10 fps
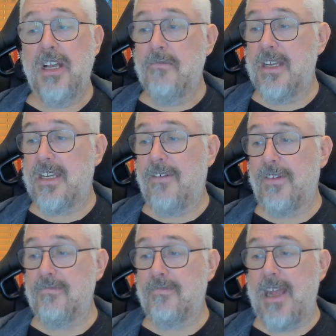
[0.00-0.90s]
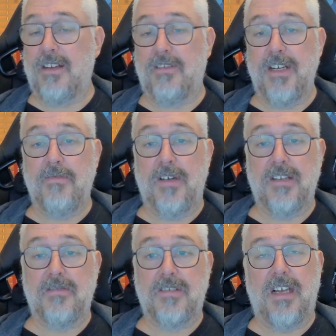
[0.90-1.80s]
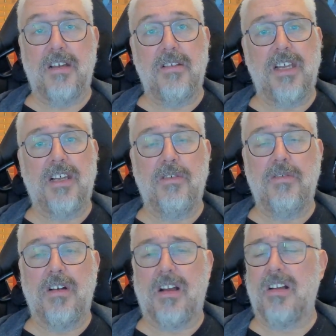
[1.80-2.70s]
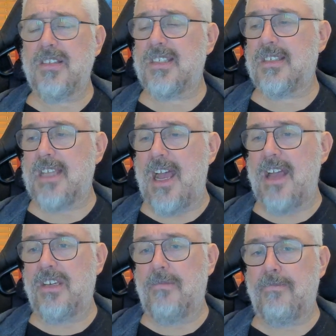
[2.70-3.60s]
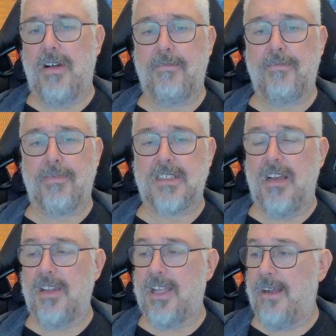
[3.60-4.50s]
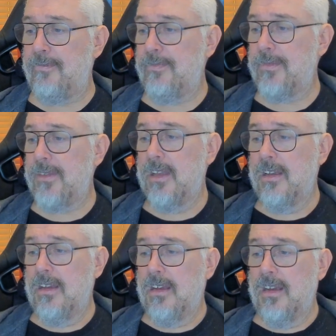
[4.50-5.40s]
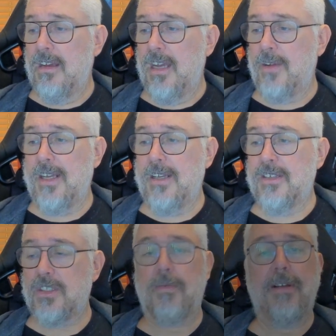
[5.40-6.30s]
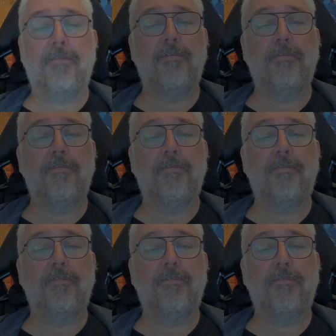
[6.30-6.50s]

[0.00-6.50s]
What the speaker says: Bit different, bit angry, but I can't stand and abide pricks like that. Anyway, stopping.